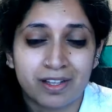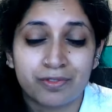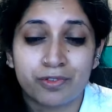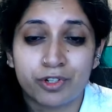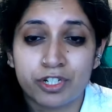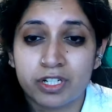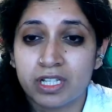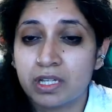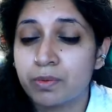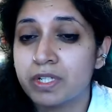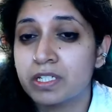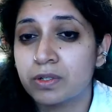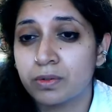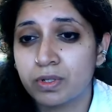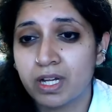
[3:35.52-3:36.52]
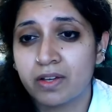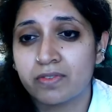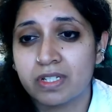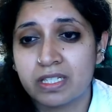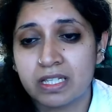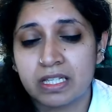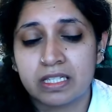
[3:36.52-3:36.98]
Unfortunately, we don't have
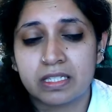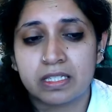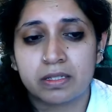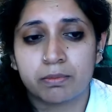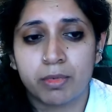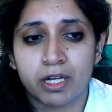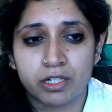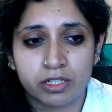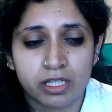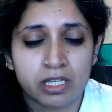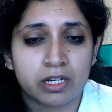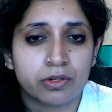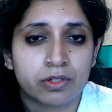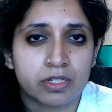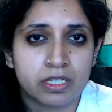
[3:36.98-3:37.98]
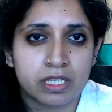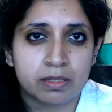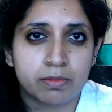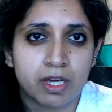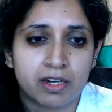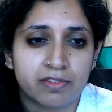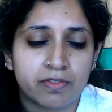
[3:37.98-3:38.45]
disease modulating or disease
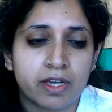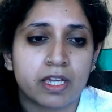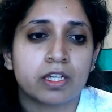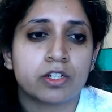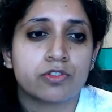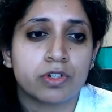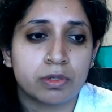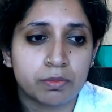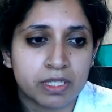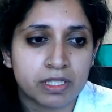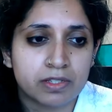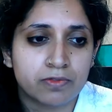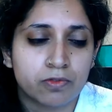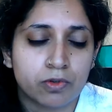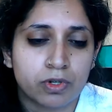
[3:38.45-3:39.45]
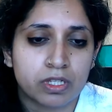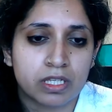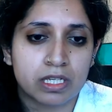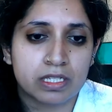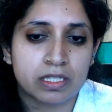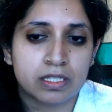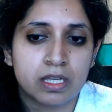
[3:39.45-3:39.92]
modifying treatments for
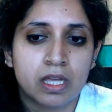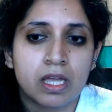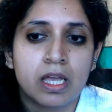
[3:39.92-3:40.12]
this.